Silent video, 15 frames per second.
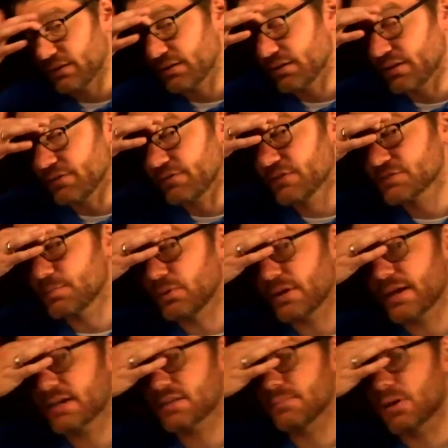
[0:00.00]
The invisible
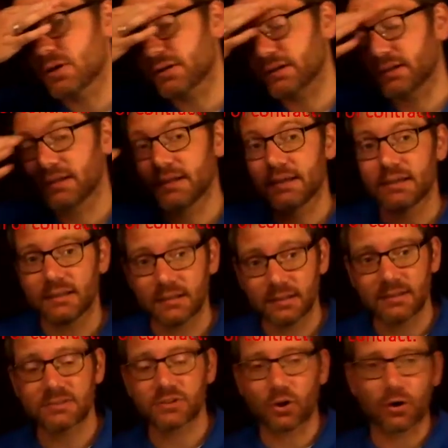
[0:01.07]
hand of the market
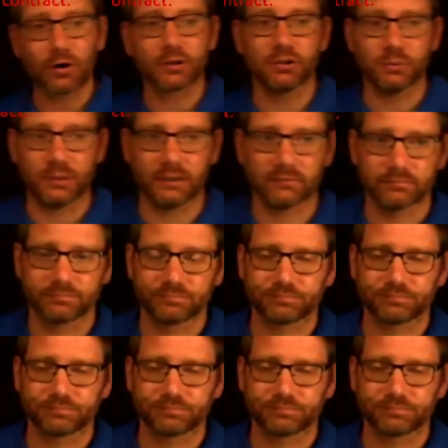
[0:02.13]
is arguing